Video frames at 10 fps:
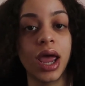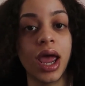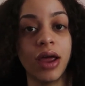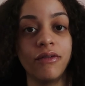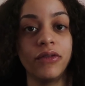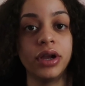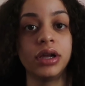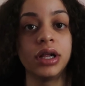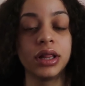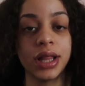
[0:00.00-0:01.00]

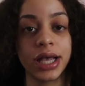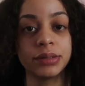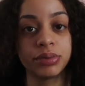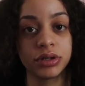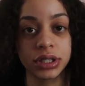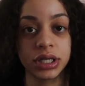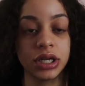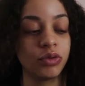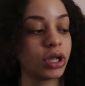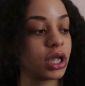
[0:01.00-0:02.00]
every last person.
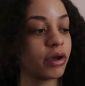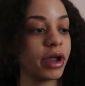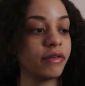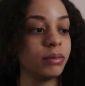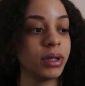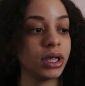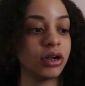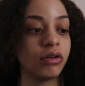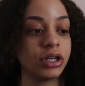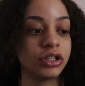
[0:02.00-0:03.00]
You can kill every
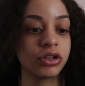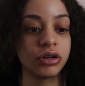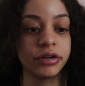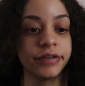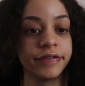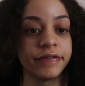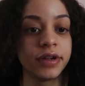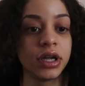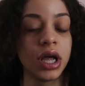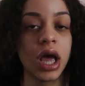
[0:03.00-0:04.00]
man on this earth.
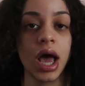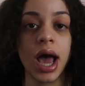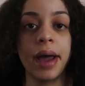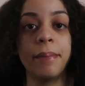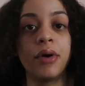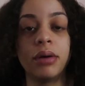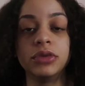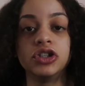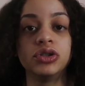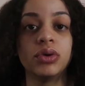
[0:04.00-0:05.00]
I
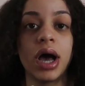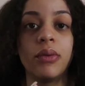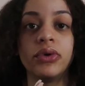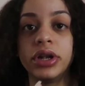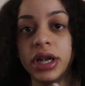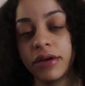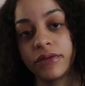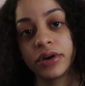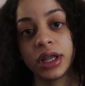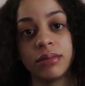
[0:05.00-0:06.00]
promise you, I would
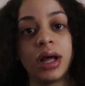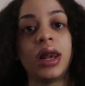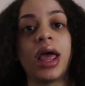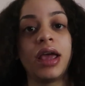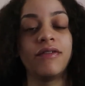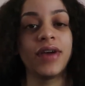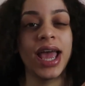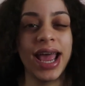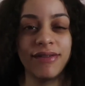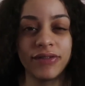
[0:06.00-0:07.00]
never in my life
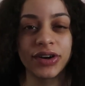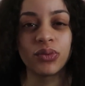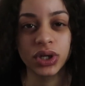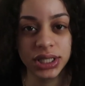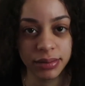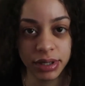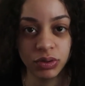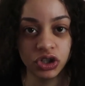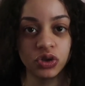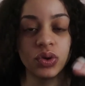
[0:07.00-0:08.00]
ever want to be
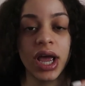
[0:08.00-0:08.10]
with you